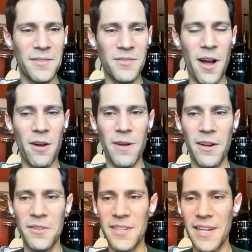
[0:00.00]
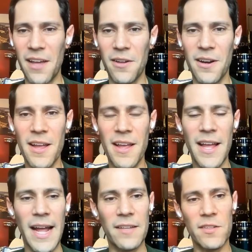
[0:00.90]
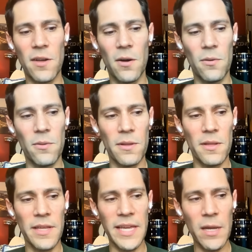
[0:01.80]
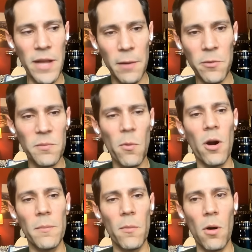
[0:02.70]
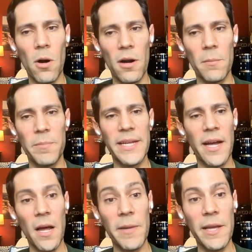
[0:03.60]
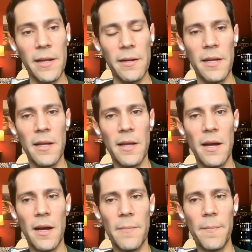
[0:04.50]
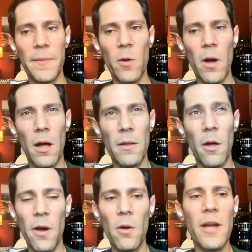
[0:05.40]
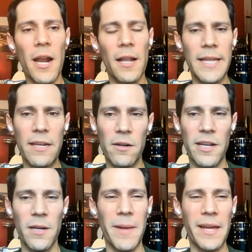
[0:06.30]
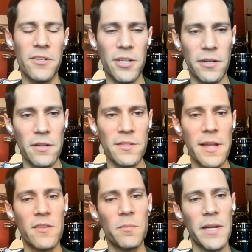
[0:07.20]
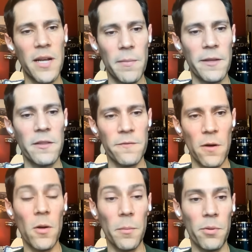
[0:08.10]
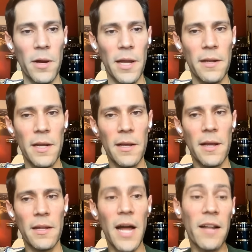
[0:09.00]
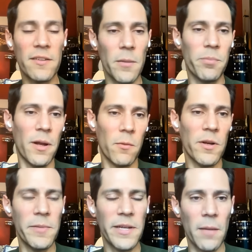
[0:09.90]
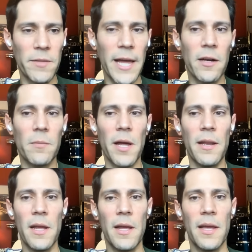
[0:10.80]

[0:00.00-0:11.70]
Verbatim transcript: as songwriters together. And so he was more and more becoming, although not a leader in a managerial sense, becoming the focal point, not to the point where he became later, but